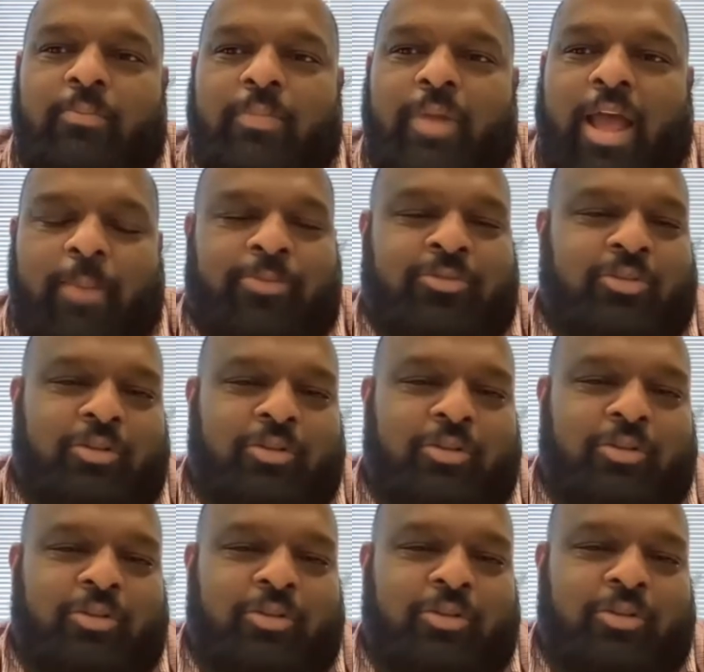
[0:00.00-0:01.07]
and
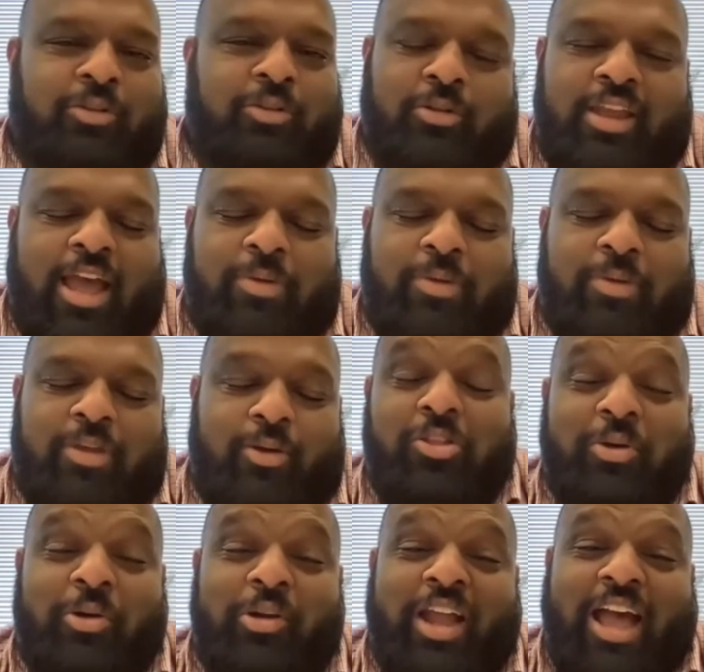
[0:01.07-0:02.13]
absolutely
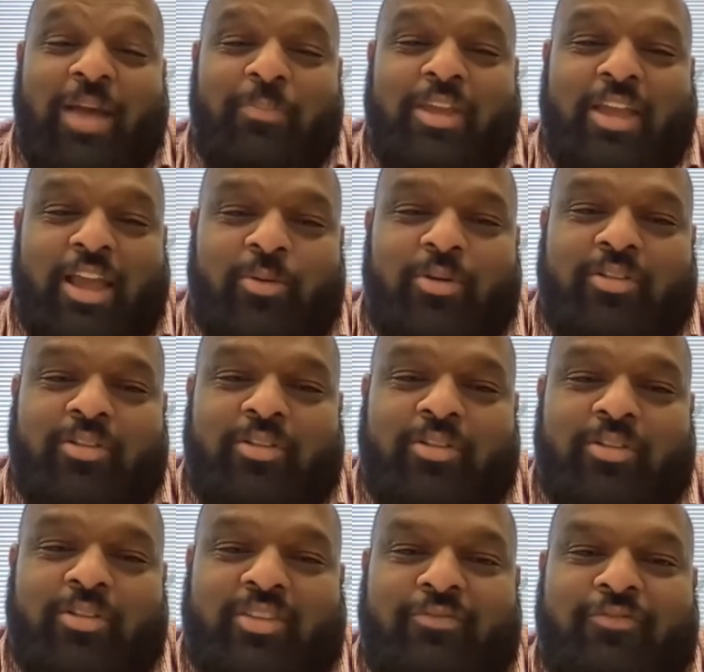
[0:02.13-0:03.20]
happy, over the moon
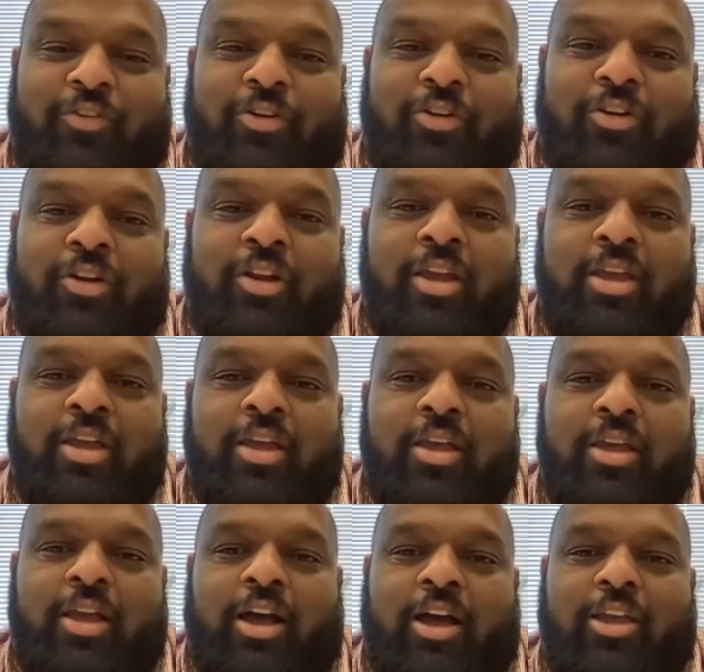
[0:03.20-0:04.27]
happy, I would say,
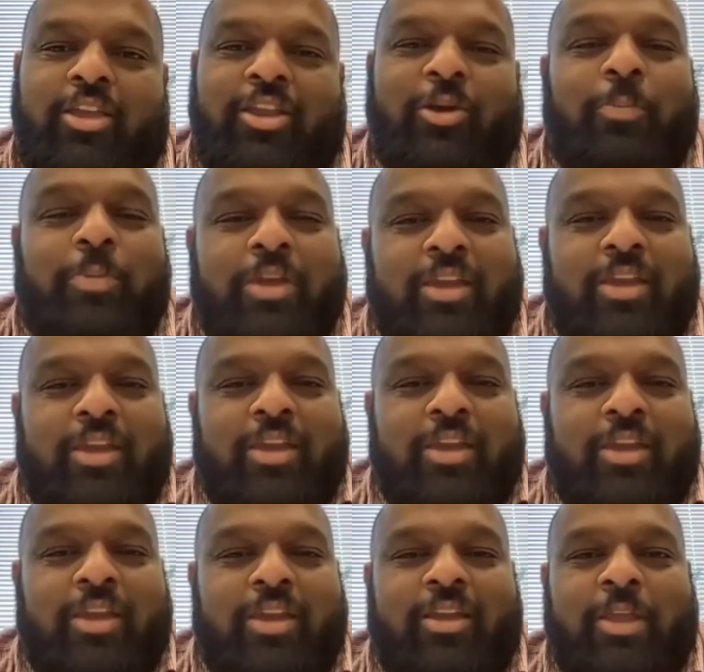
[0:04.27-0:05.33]
for
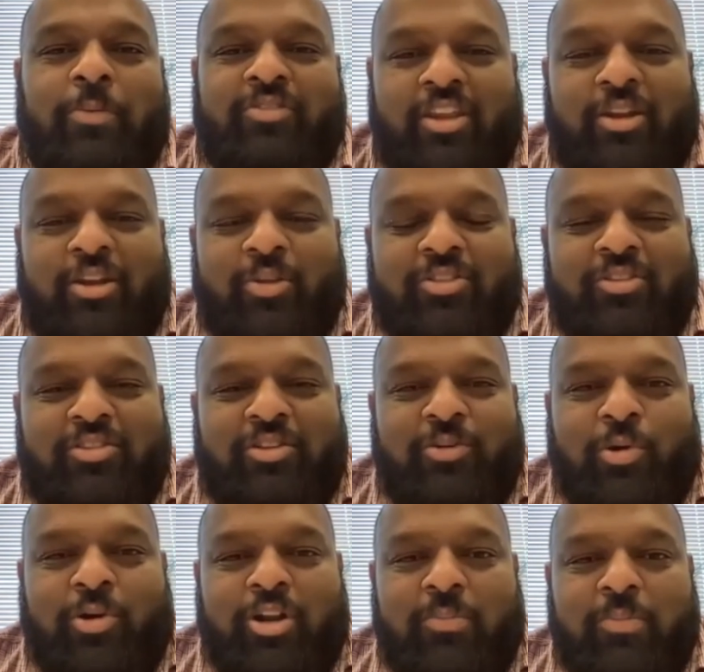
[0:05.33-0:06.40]
being presented
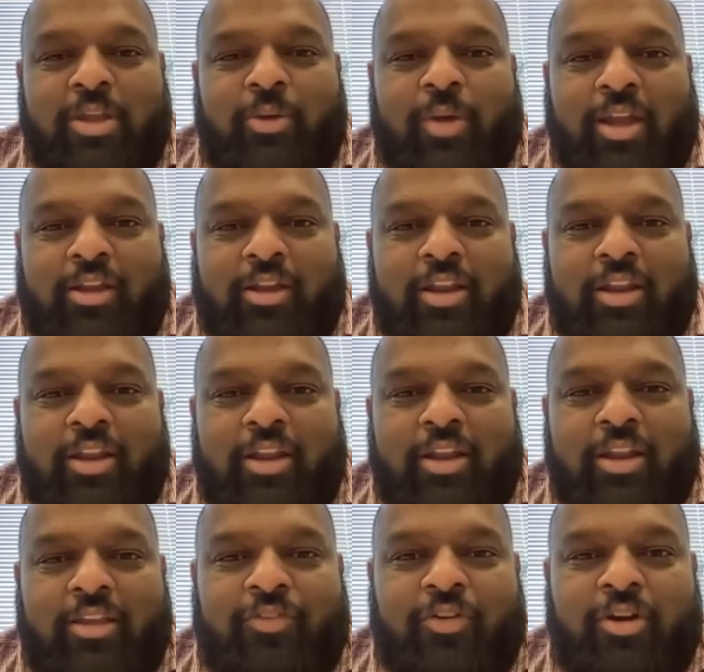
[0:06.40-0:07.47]
with this award and being
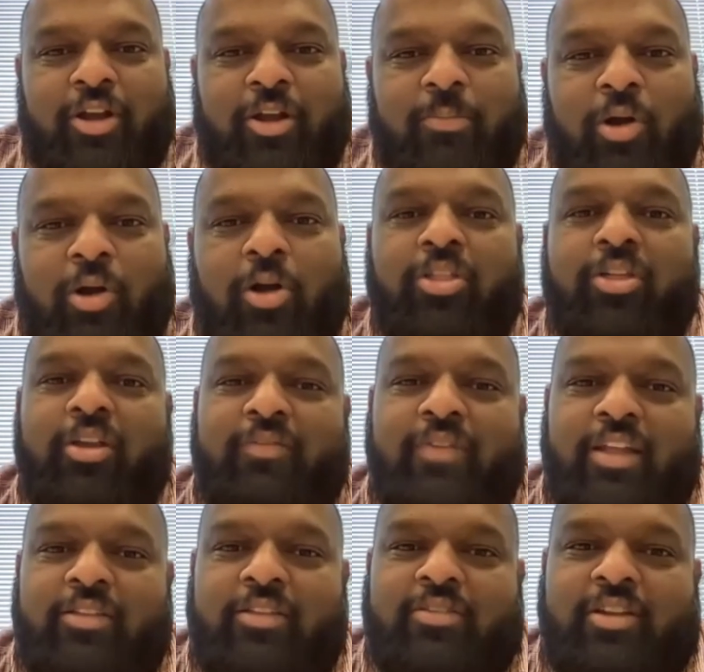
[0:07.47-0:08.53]
recognized for
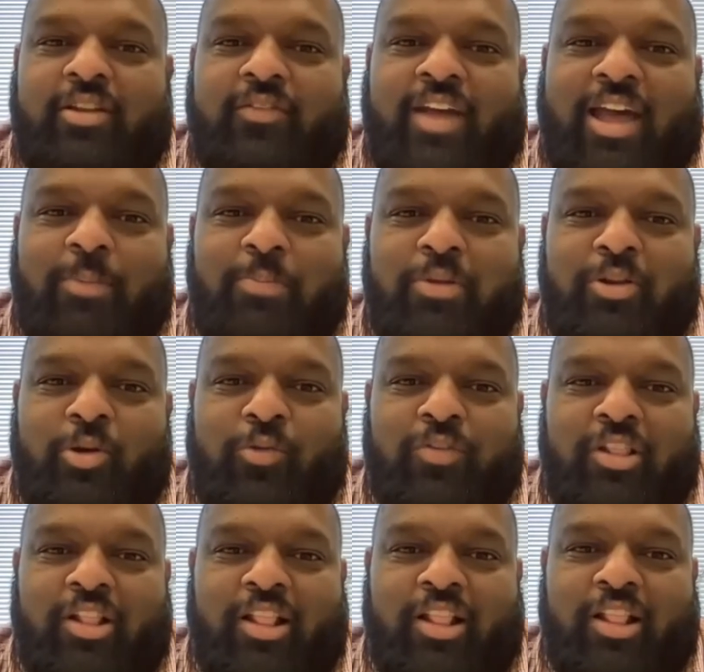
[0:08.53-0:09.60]
all the events that have
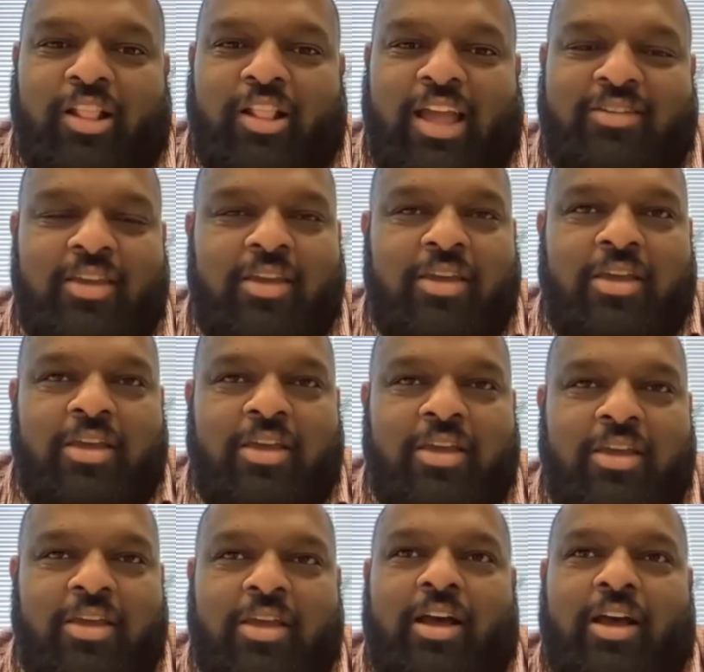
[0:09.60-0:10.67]
happened over the last
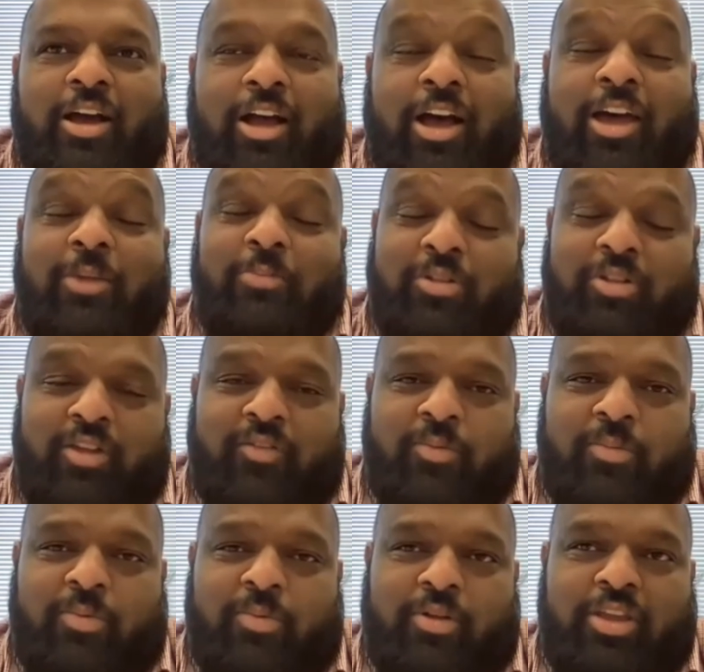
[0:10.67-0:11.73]

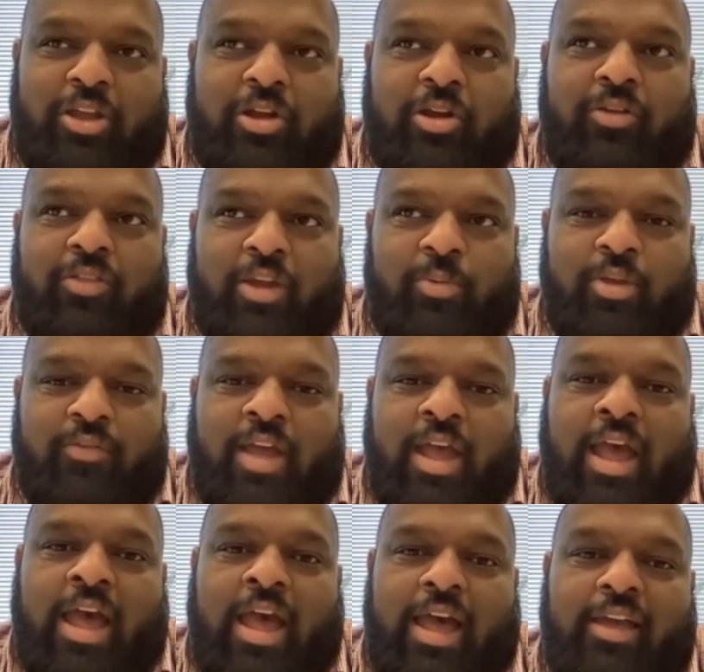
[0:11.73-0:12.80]
unbelievable year
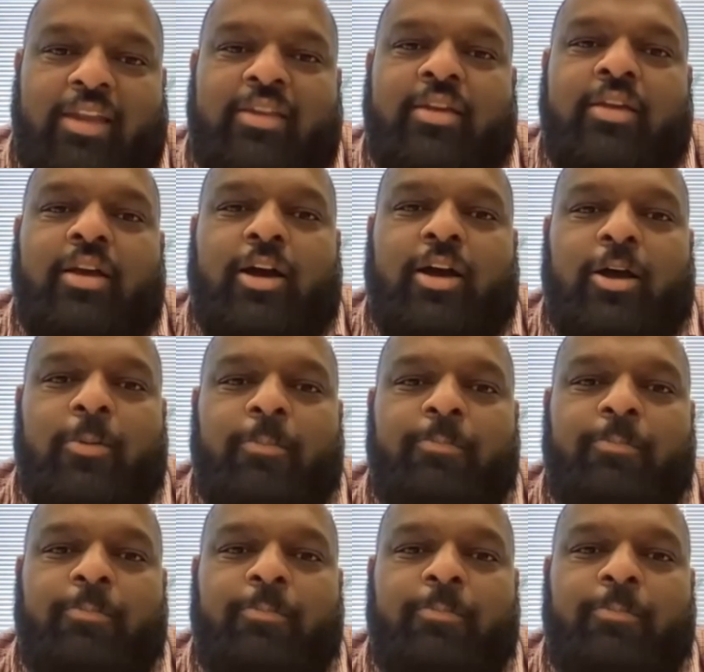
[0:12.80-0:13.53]
that we've had.